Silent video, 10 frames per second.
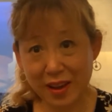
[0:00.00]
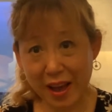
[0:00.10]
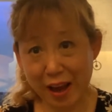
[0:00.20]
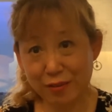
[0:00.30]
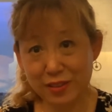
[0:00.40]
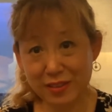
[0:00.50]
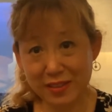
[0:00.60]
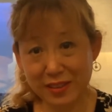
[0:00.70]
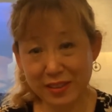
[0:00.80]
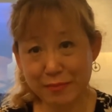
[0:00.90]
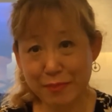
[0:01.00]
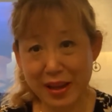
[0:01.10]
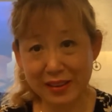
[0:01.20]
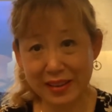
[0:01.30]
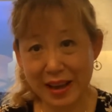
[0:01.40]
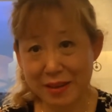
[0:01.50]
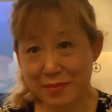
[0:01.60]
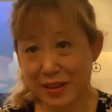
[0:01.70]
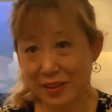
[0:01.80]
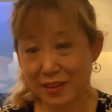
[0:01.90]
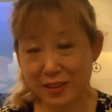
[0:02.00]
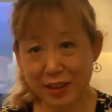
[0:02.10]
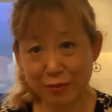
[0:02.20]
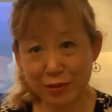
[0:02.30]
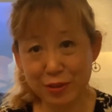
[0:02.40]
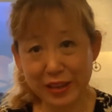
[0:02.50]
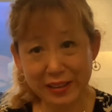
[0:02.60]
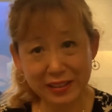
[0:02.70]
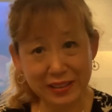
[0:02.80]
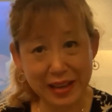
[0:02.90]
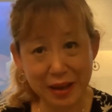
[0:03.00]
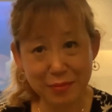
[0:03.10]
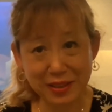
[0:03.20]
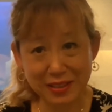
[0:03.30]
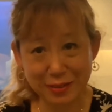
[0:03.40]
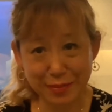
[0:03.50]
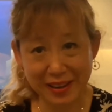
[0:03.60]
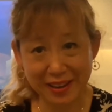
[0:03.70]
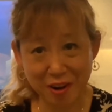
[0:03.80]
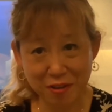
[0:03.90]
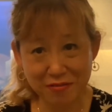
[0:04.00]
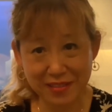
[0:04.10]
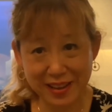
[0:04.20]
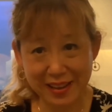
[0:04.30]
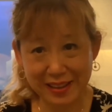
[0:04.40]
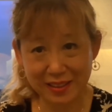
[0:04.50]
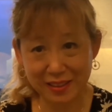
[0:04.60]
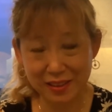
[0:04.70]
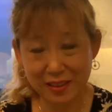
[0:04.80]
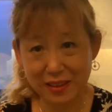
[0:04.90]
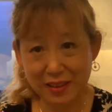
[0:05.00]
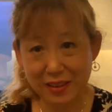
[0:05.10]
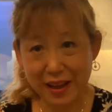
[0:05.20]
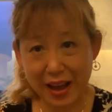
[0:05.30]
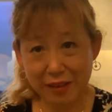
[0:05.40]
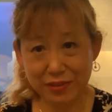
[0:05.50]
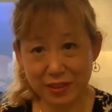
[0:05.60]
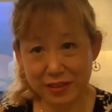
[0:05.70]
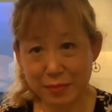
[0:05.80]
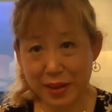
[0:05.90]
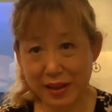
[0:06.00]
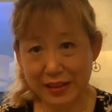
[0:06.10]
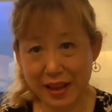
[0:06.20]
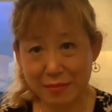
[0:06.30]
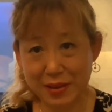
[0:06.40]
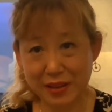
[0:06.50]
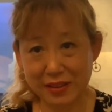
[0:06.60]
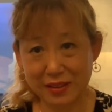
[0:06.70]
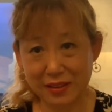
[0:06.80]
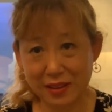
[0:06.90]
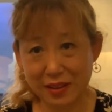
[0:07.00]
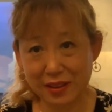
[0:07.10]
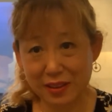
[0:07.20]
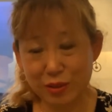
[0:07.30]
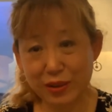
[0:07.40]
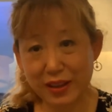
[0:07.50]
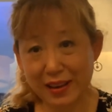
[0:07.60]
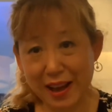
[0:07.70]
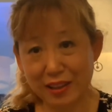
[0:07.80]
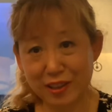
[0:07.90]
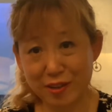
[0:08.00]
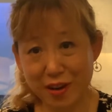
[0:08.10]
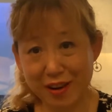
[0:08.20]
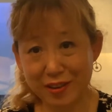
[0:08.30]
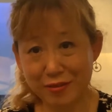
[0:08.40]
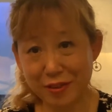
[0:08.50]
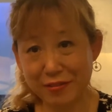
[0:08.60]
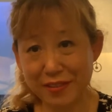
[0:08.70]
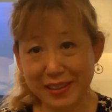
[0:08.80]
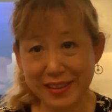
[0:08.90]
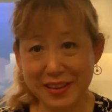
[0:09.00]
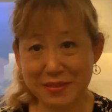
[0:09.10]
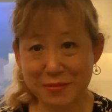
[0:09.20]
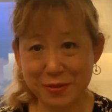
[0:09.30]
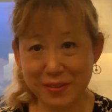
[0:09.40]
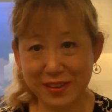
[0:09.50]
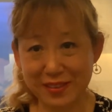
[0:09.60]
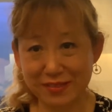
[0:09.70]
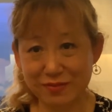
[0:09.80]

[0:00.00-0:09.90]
after the pandemic, if you get damaged by COVID after the pandemic, you cannot go out for fun anymore.